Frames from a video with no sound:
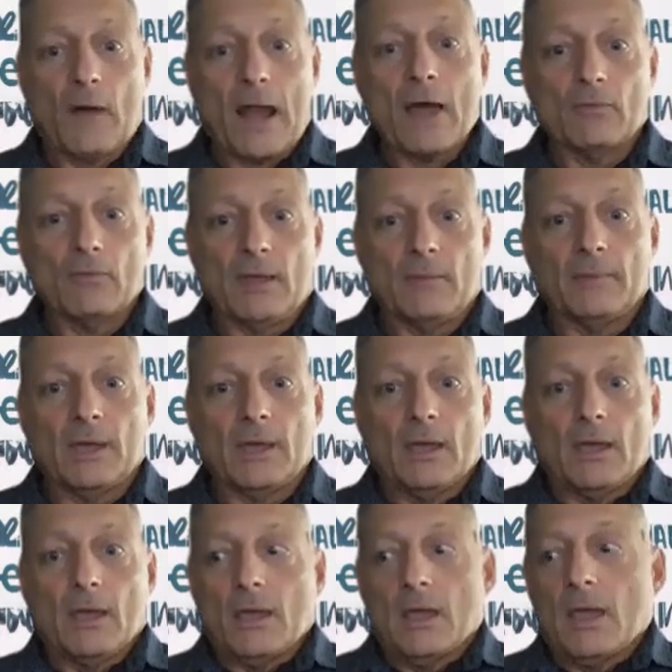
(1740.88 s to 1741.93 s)
around them,
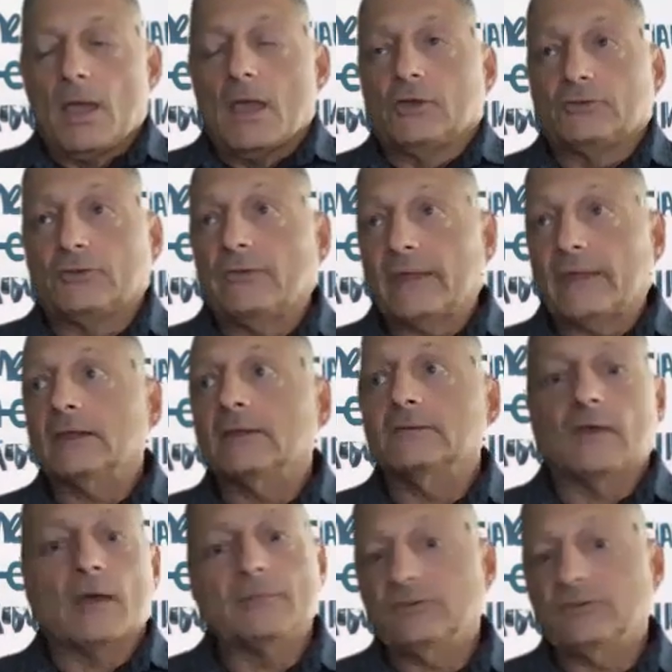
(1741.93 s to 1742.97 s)
so they could
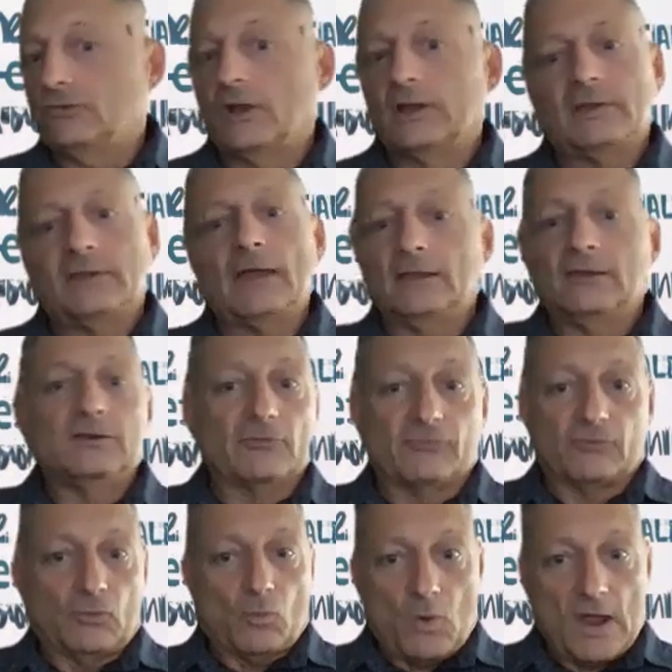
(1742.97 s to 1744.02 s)
demonstrate that in
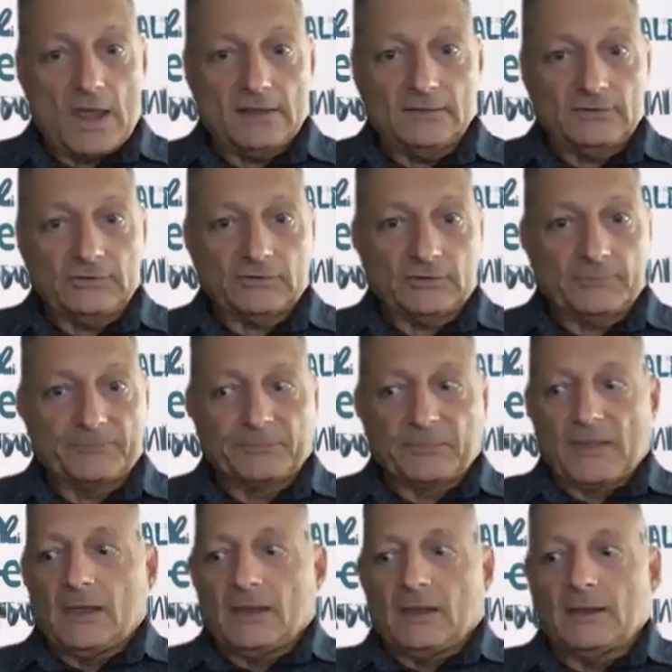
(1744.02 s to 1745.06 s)
different ways.
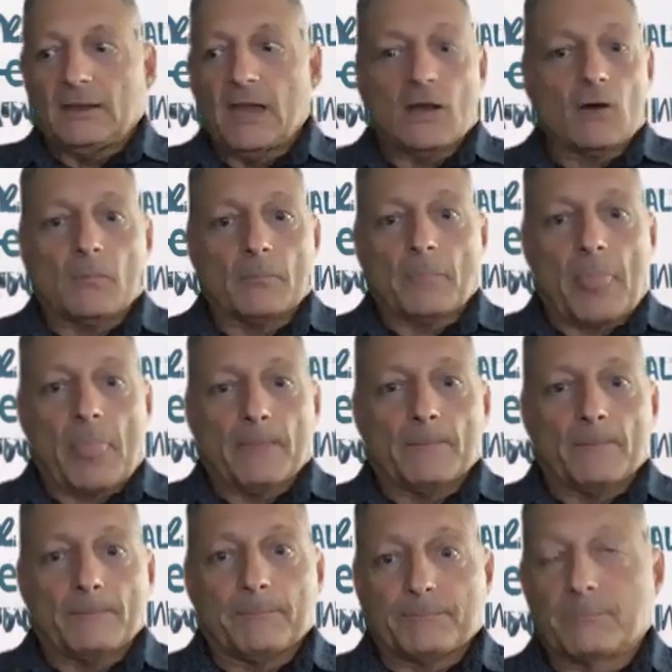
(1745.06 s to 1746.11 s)
Now,
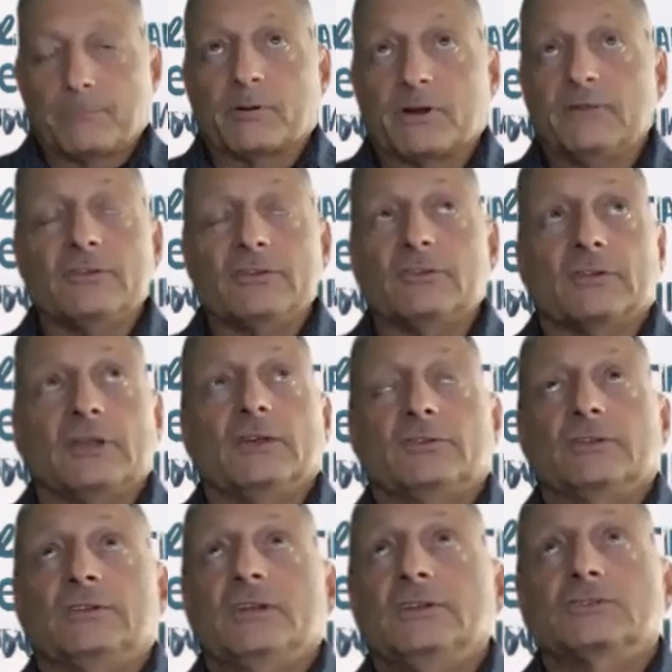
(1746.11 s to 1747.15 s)
previously as
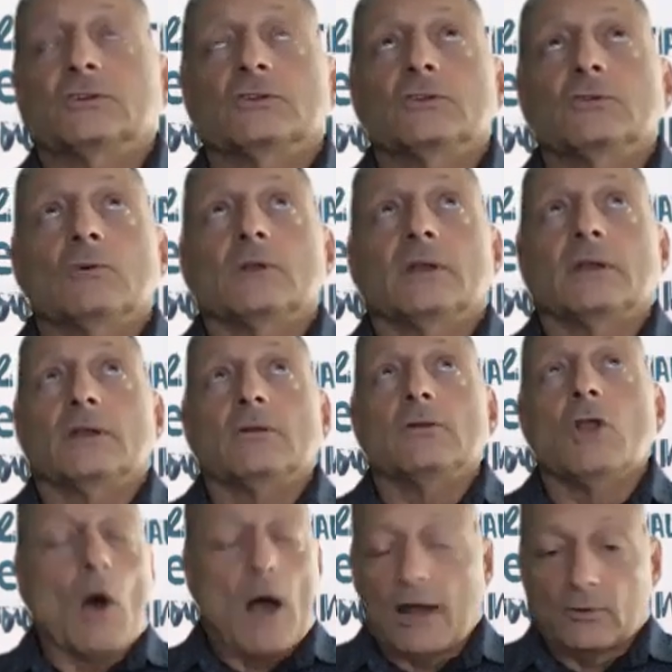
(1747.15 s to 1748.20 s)
a teacher, you wouldn't
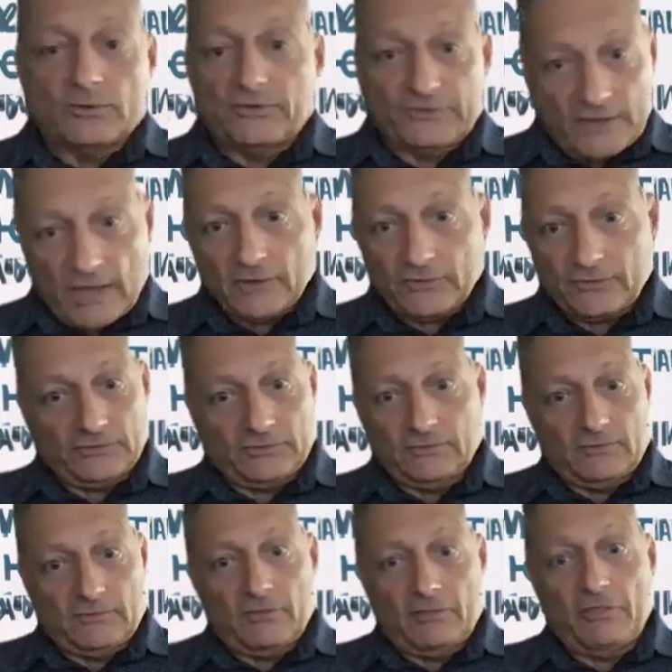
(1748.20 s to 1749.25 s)
know how to
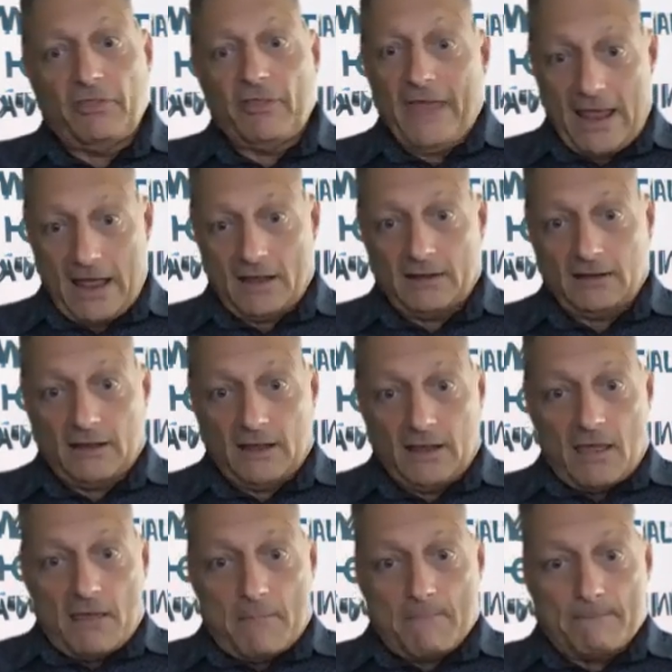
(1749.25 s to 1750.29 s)
assess that.
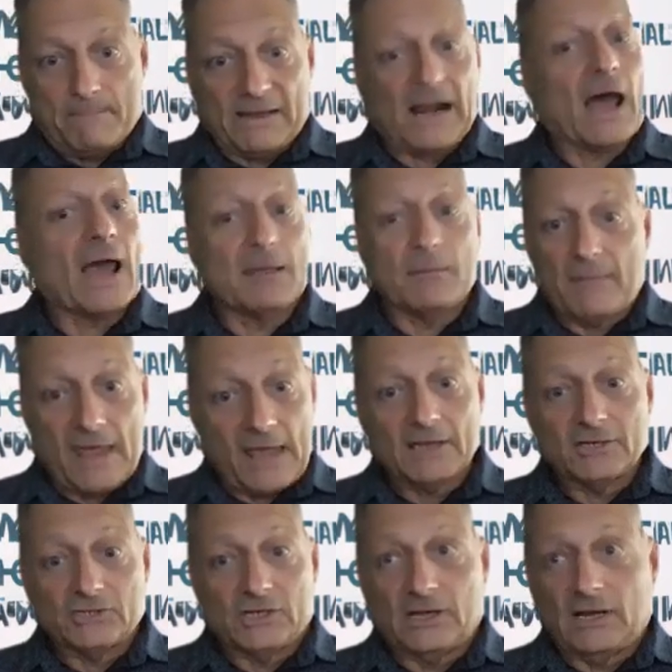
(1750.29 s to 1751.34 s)
But I
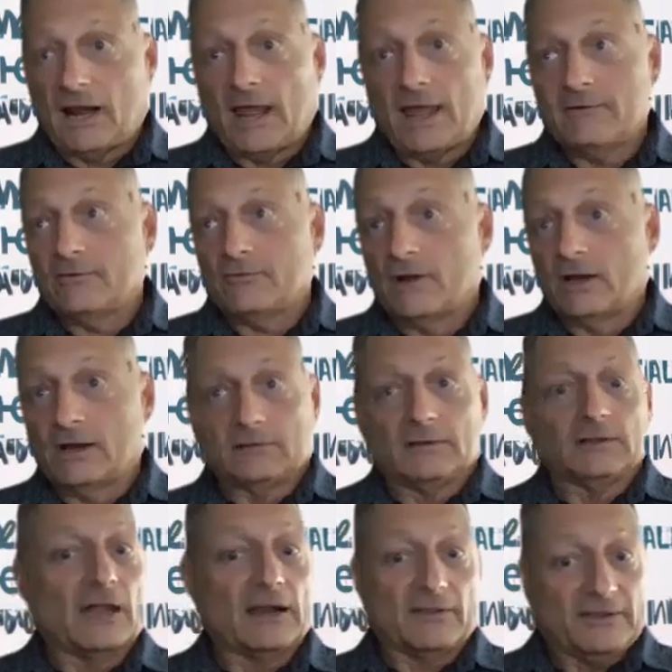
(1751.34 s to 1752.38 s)
imagine, and I haven't run
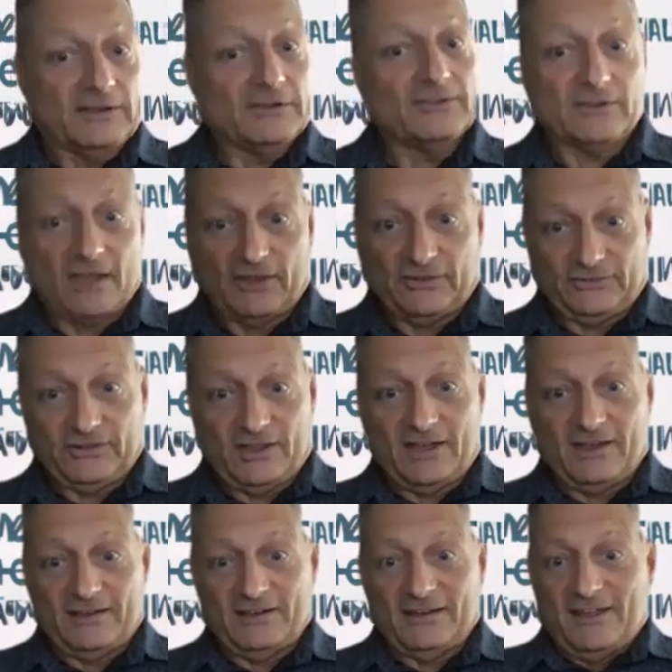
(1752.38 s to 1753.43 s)
a lot of these tests
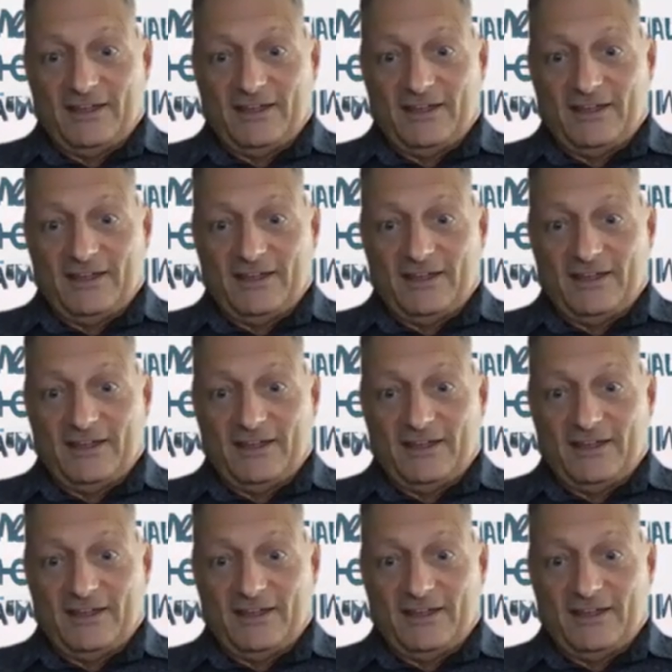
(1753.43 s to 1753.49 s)
yet,